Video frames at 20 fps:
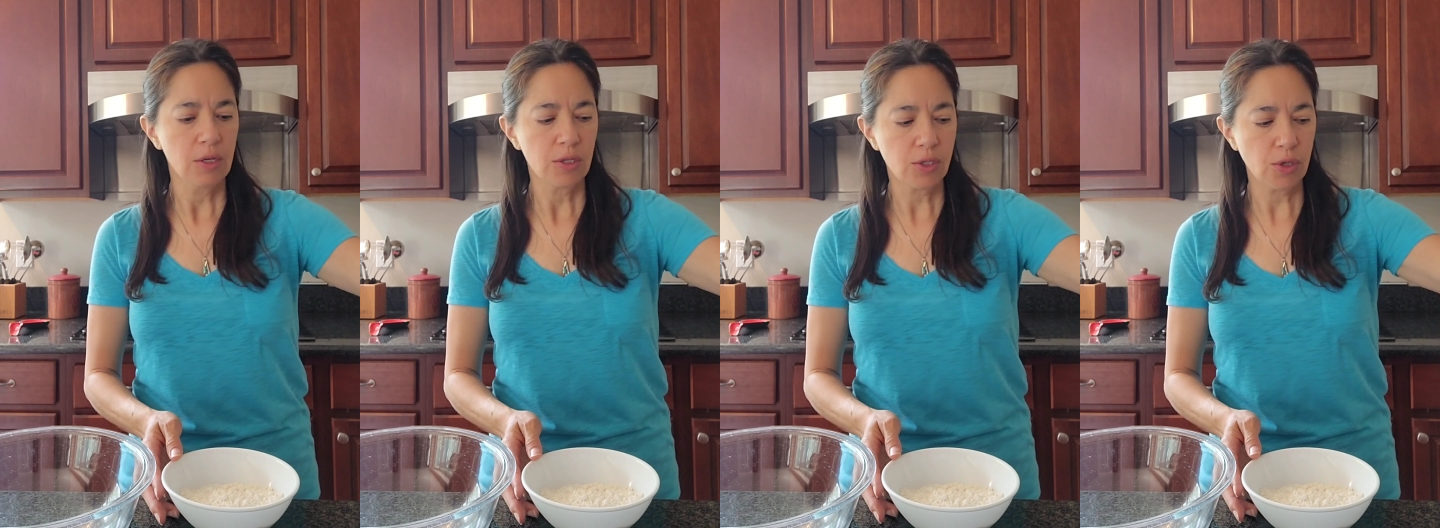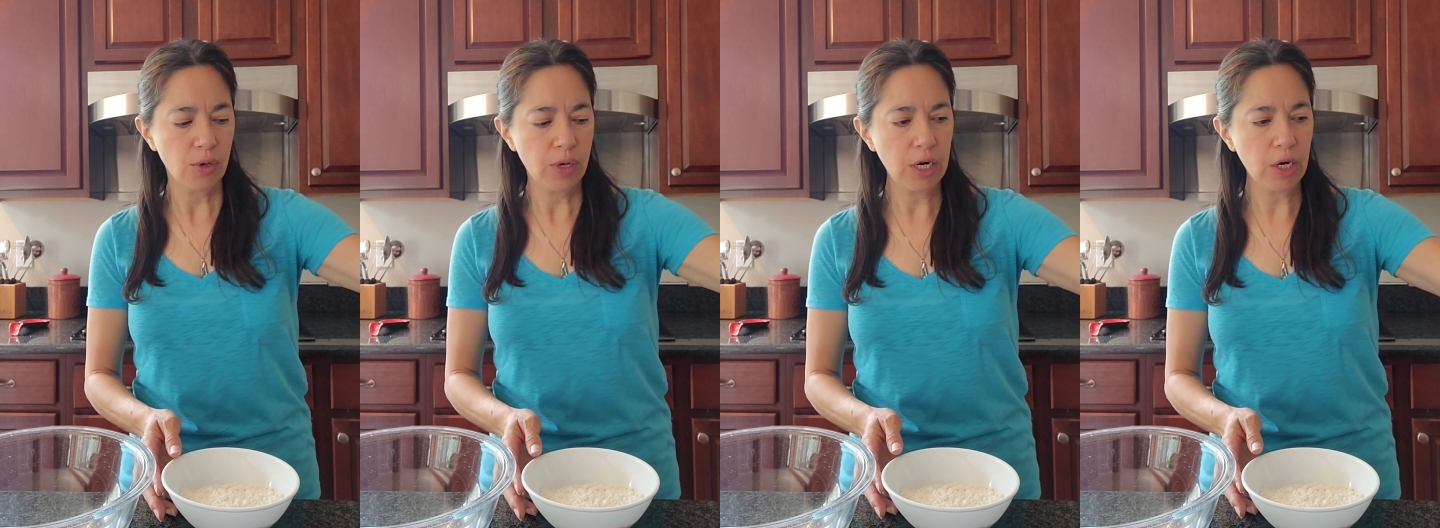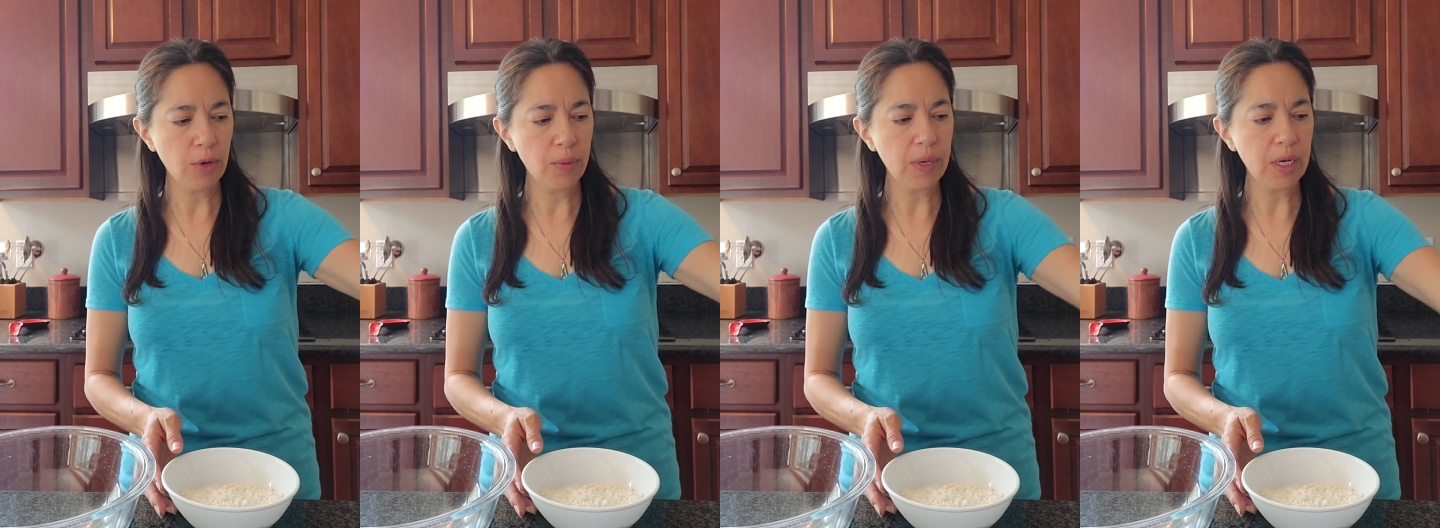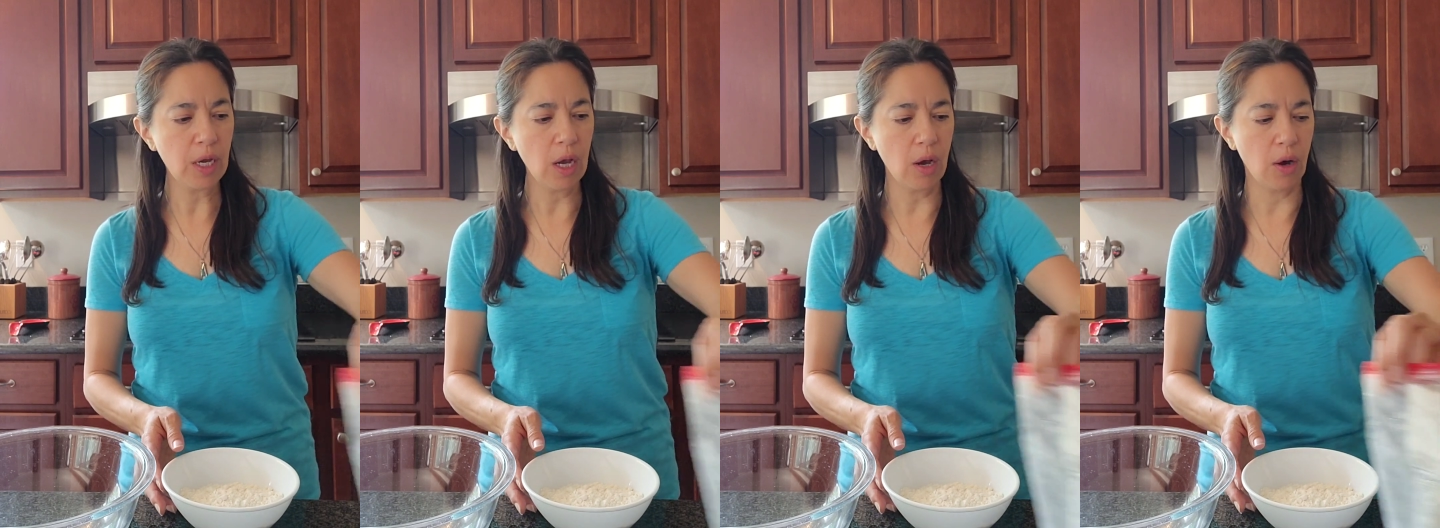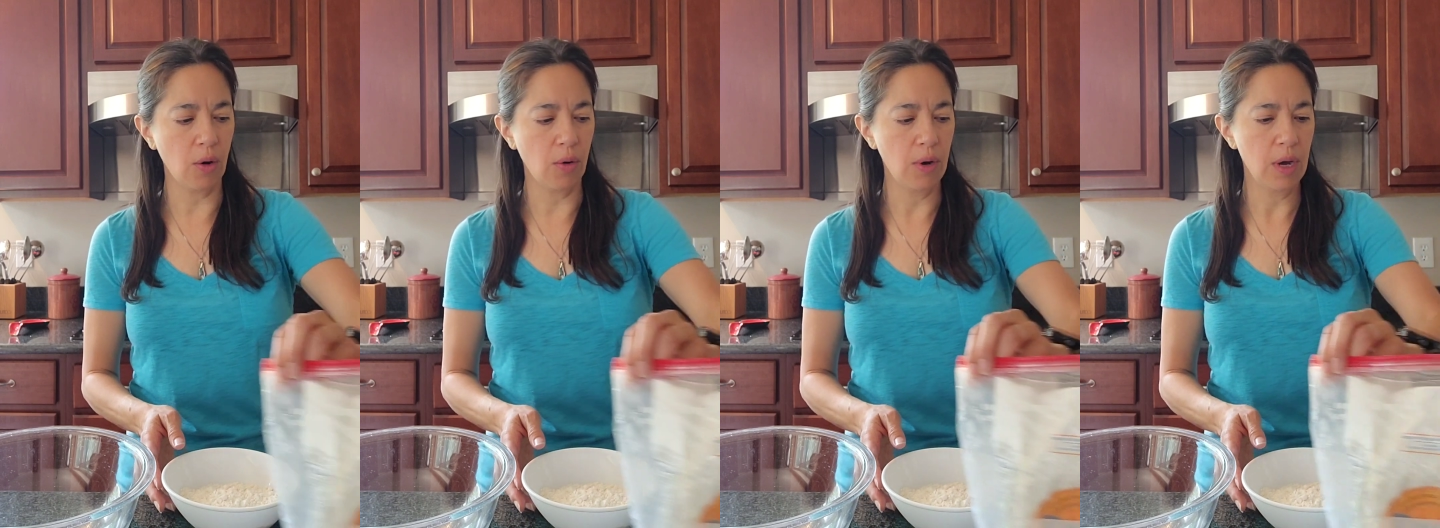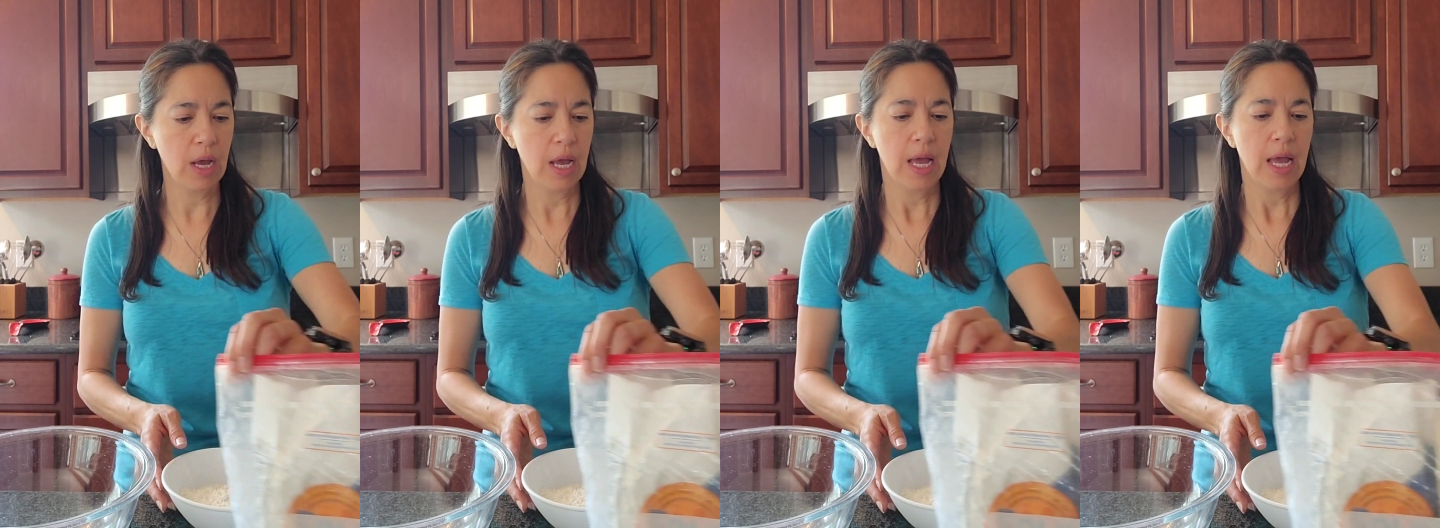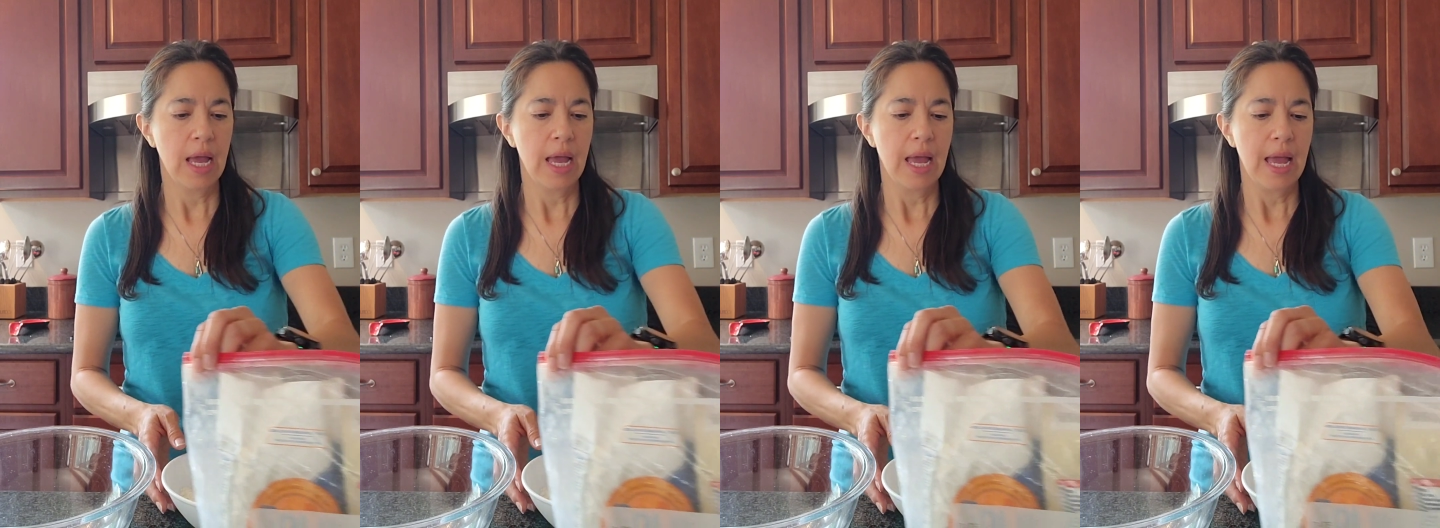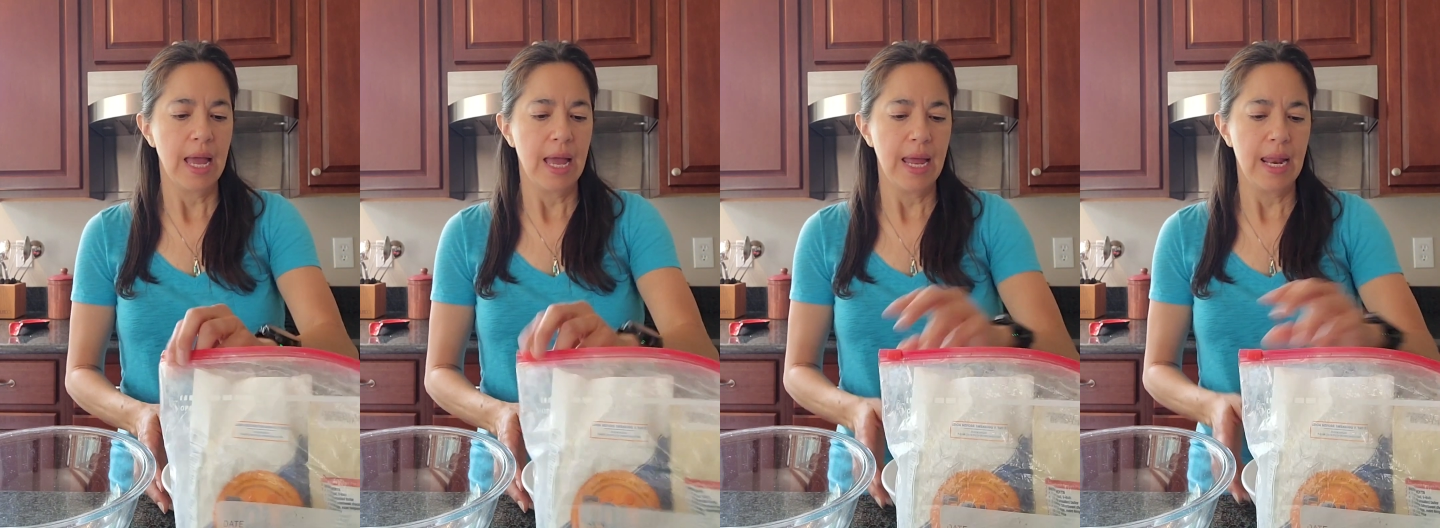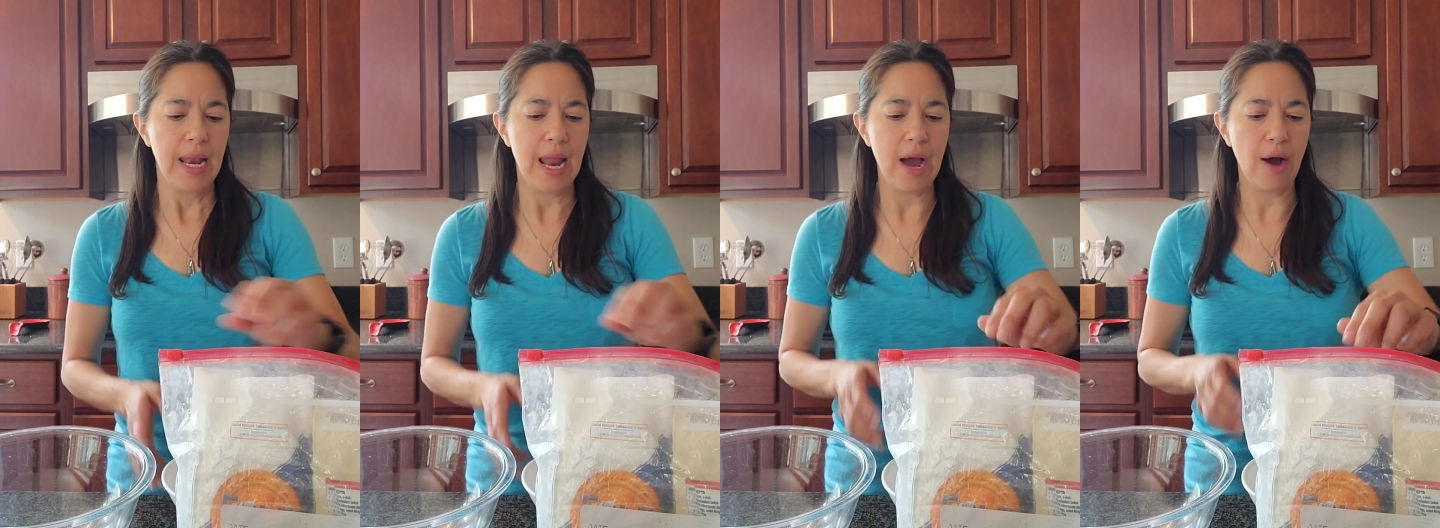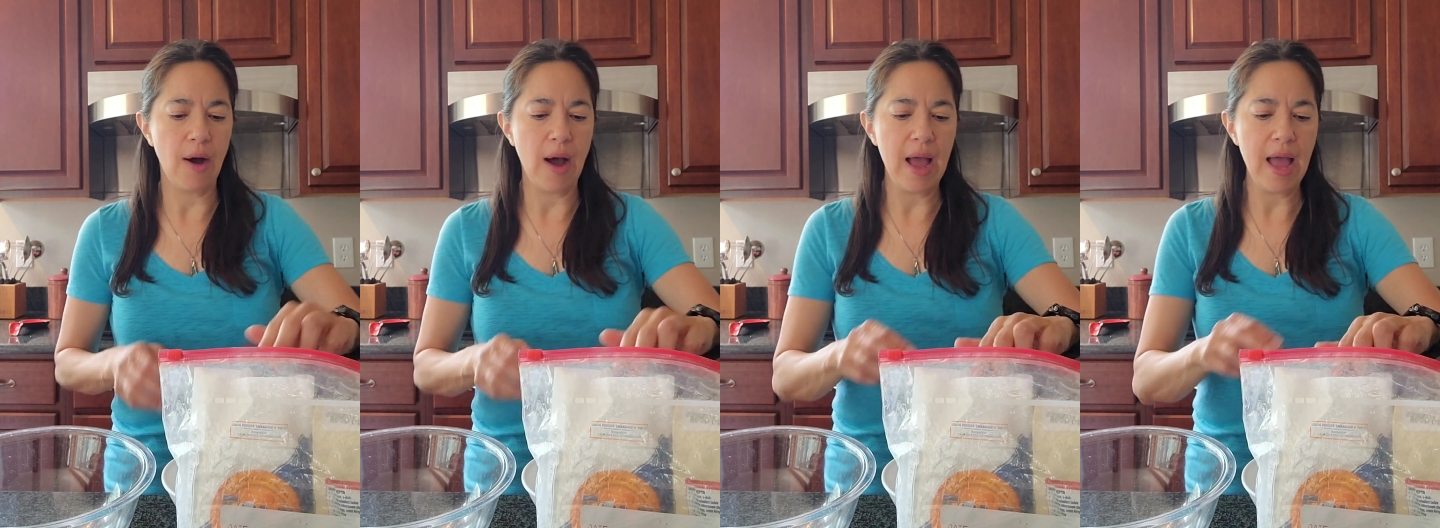So here we go.
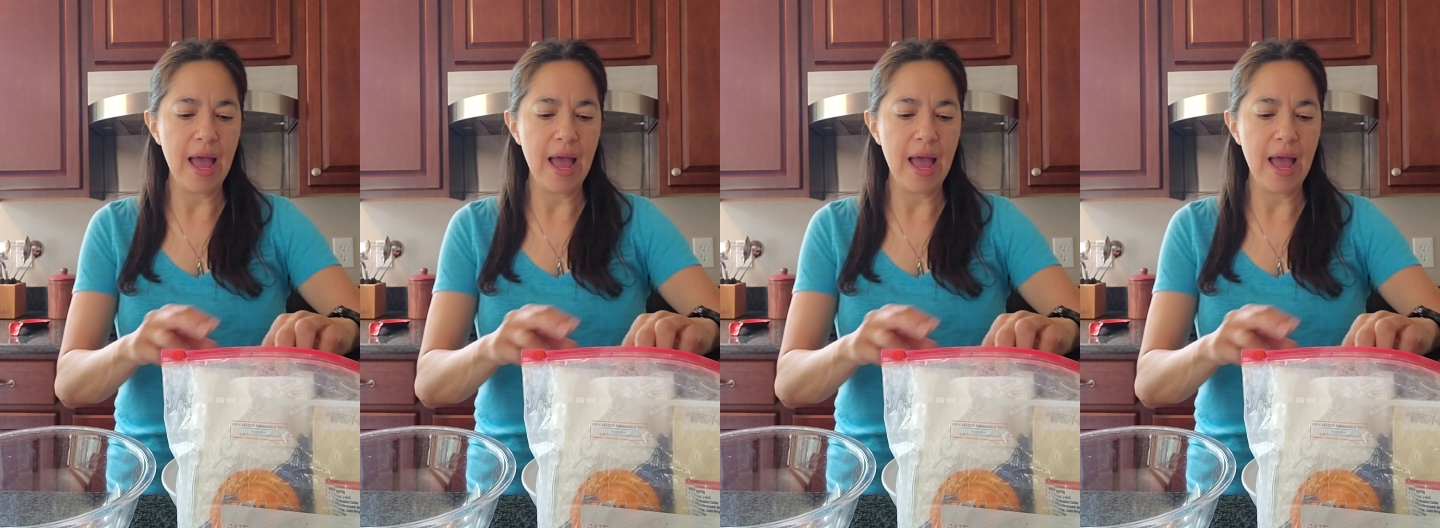Now,